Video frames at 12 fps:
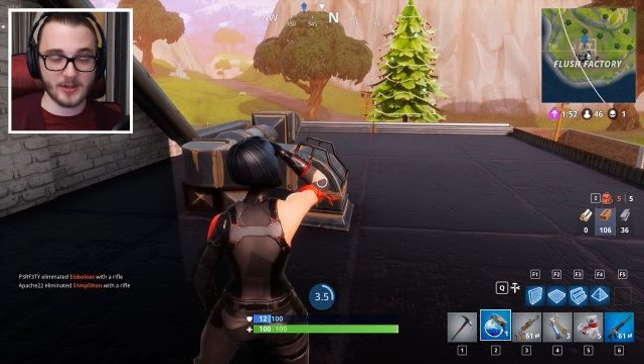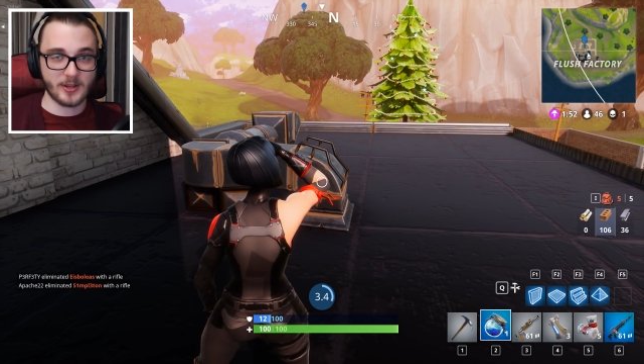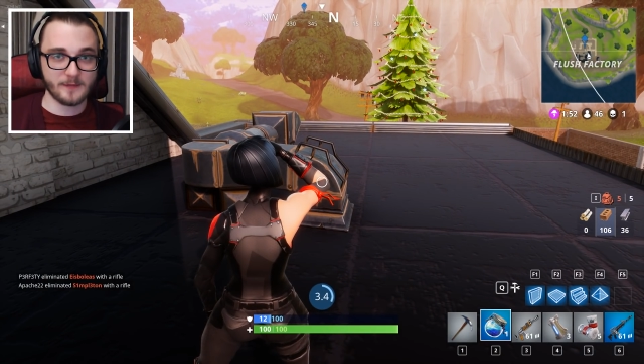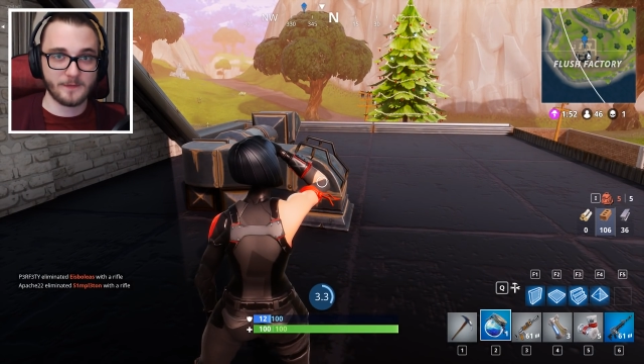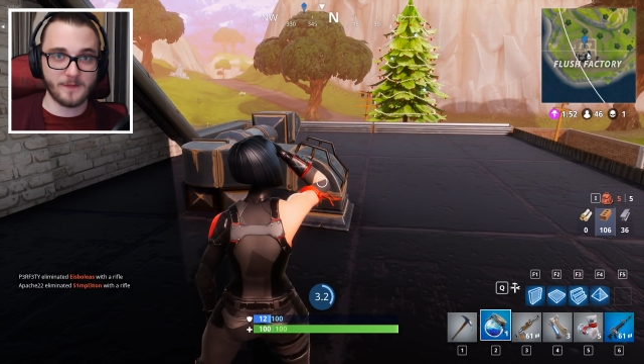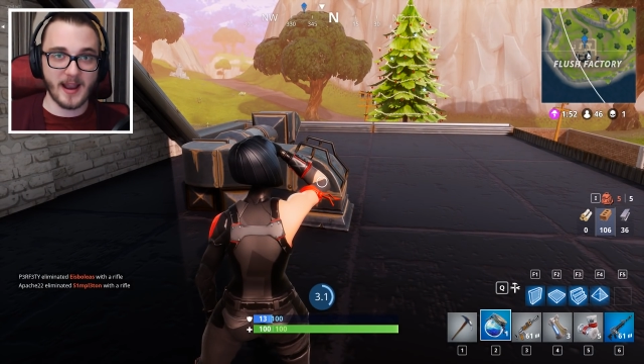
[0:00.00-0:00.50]
You
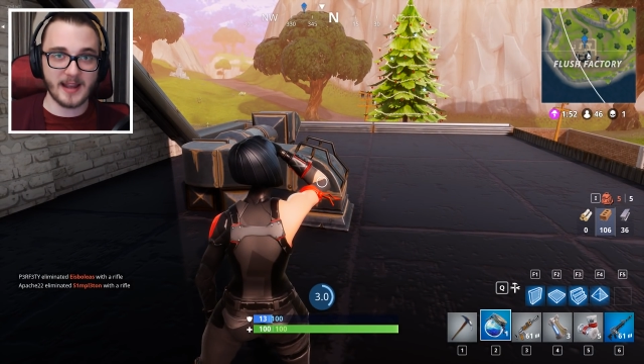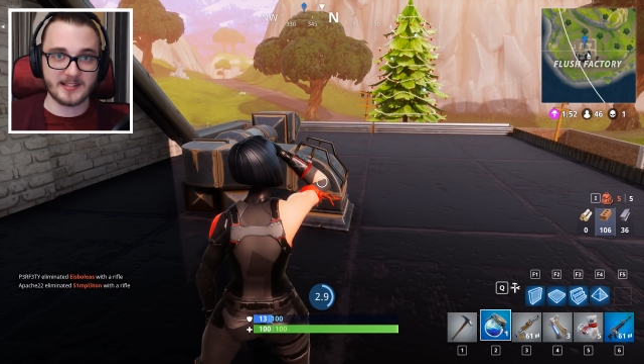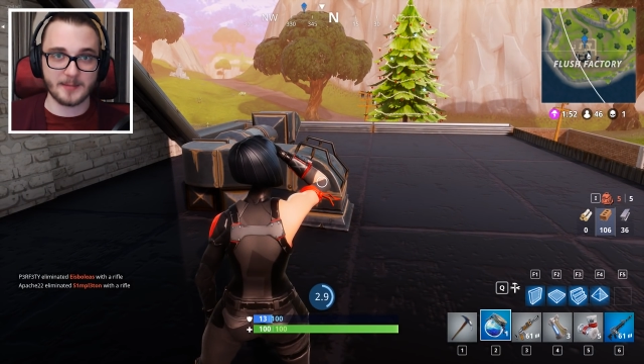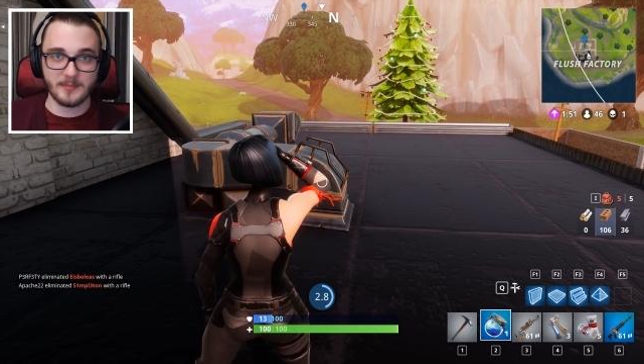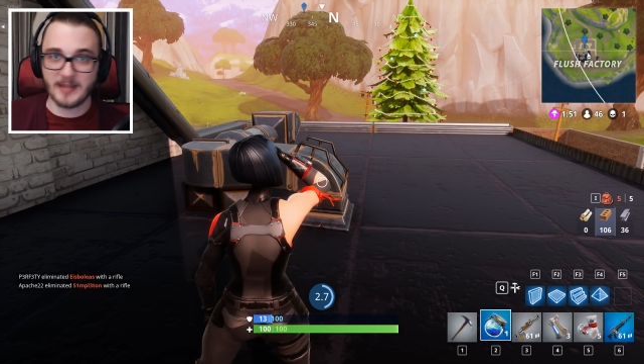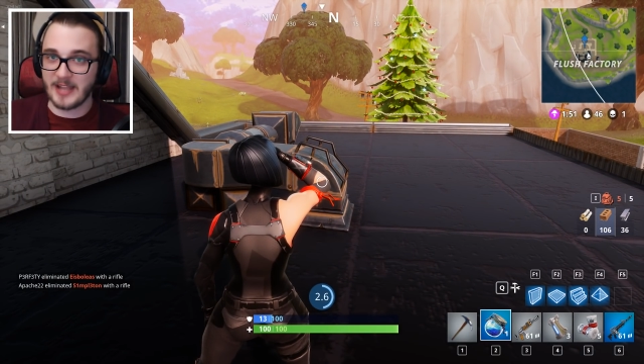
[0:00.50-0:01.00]
can find
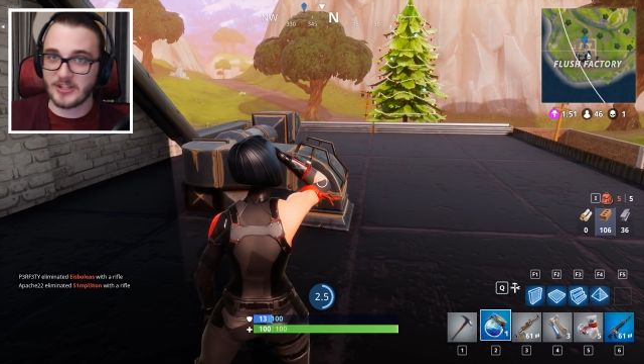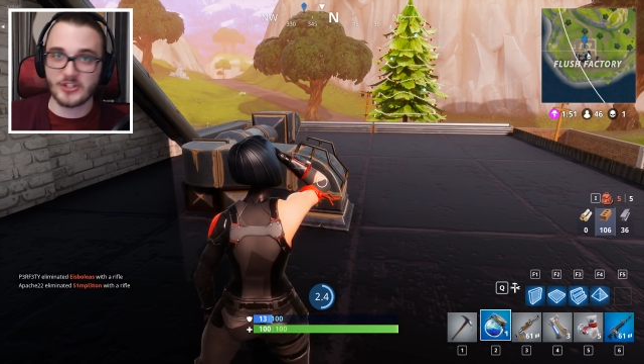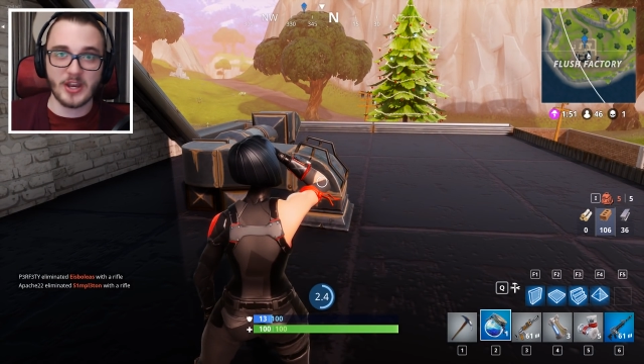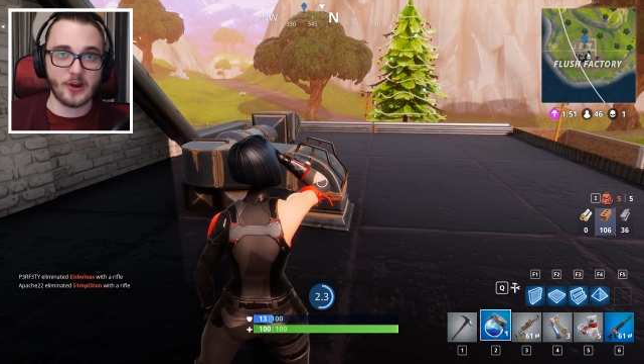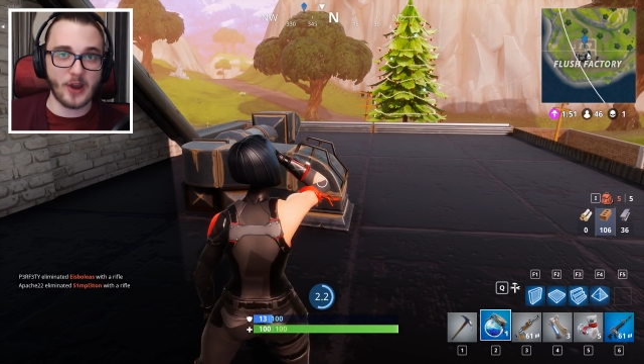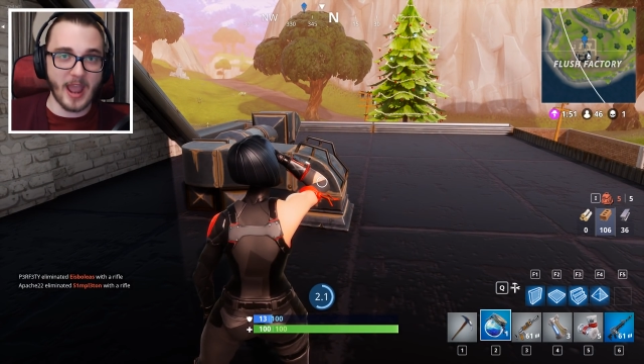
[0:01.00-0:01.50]
some
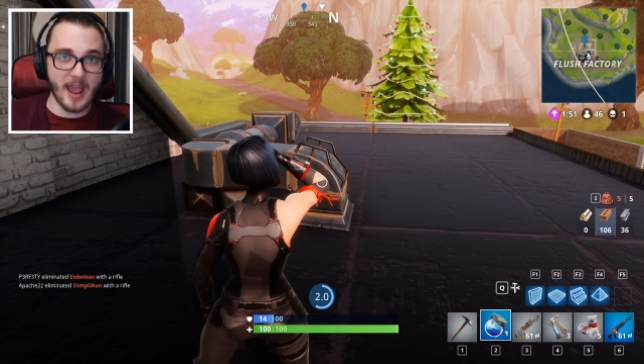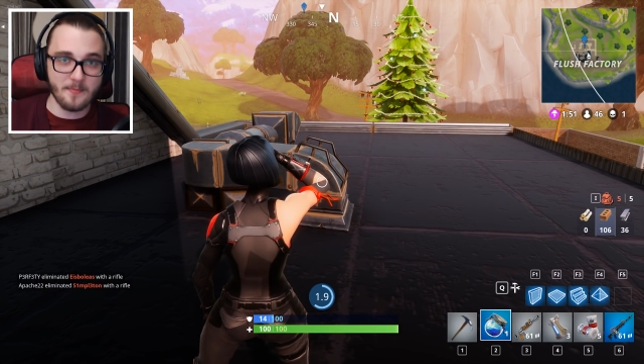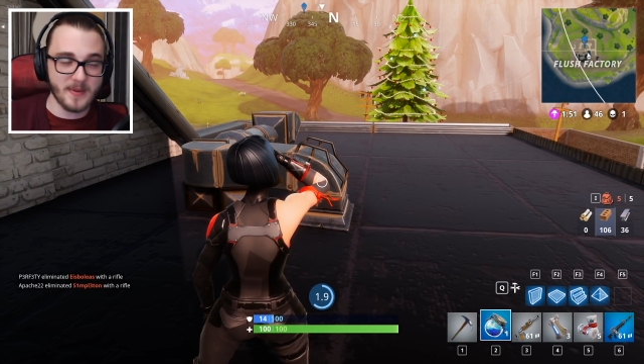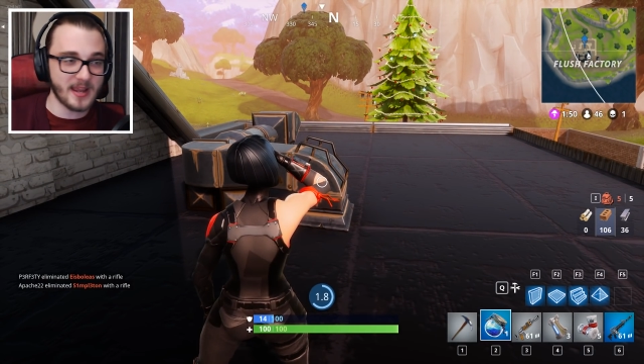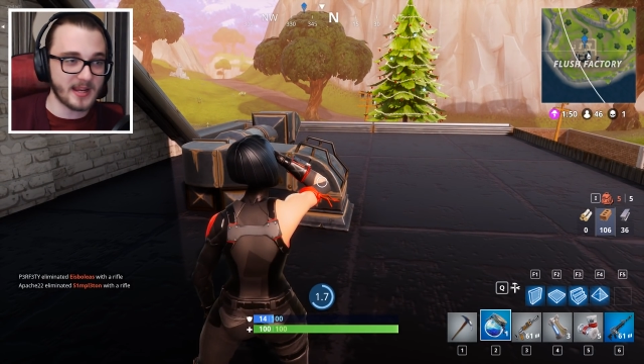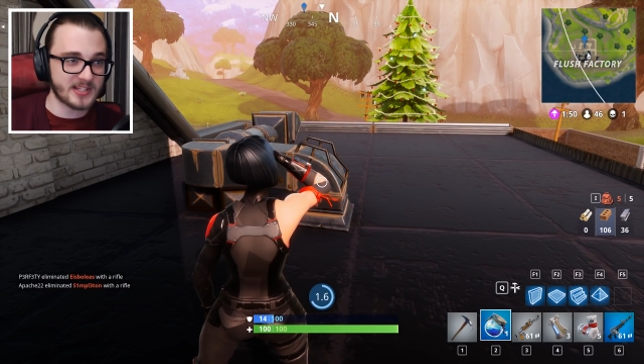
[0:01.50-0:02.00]
legendary
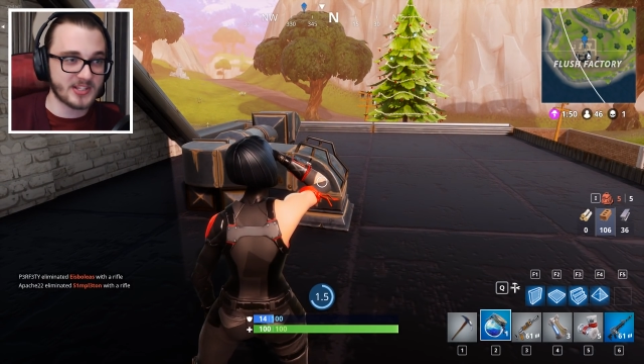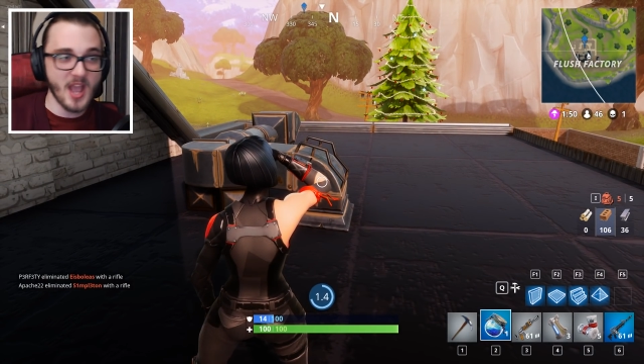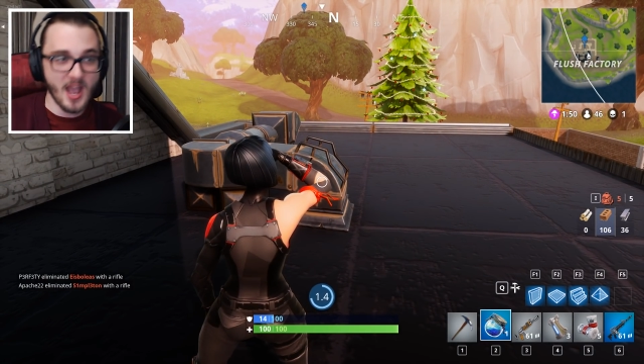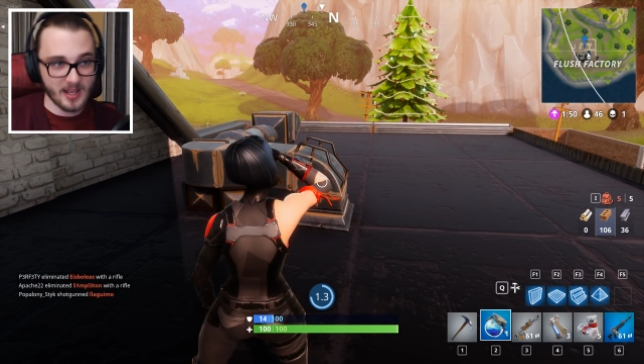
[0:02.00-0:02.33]
epics.